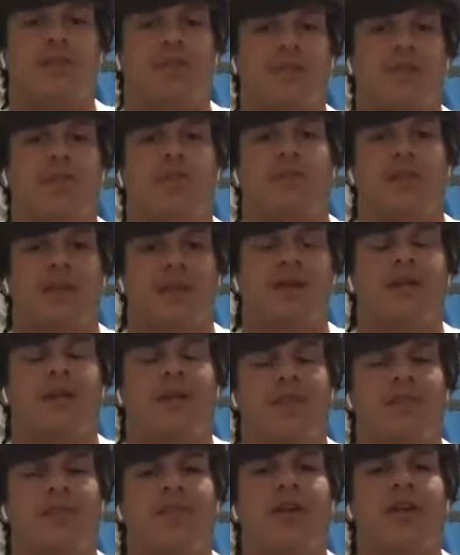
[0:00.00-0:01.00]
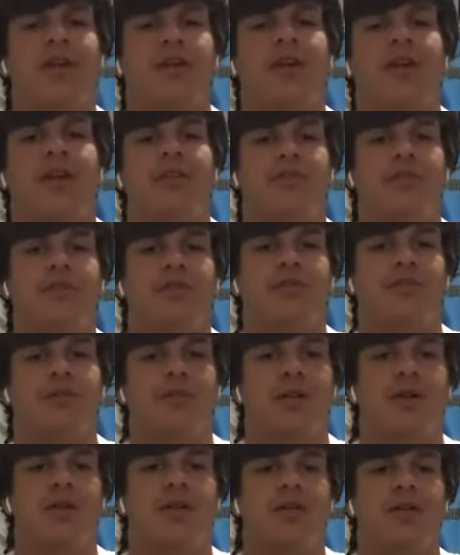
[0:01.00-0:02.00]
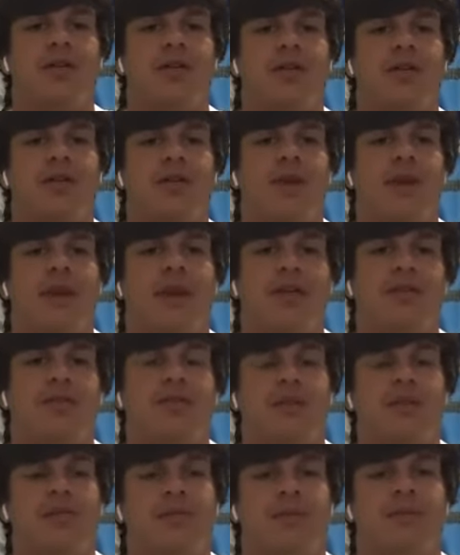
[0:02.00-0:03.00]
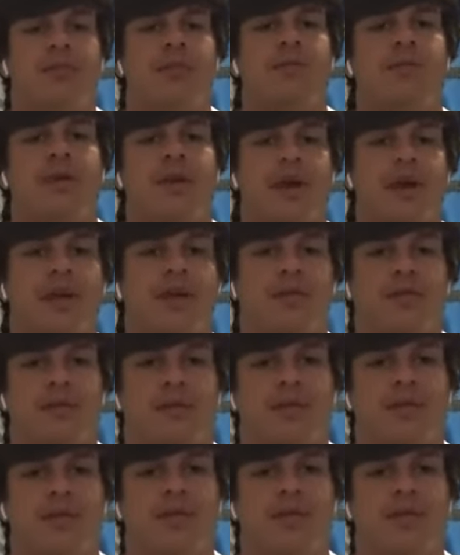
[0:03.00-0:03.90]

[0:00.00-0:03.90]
it was. I'm very grateful for what they taught me down at CMP Prep Academy.